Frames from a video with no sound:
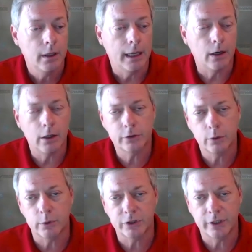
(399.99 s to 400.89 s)
And also
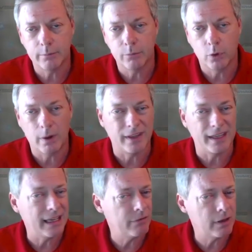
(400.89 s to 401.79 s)
we're seeing more around the
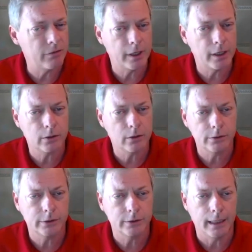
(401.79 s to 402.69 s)
EV
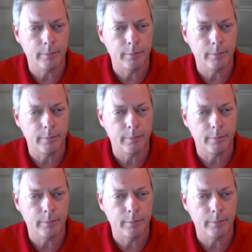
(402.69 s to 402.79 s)
vehicles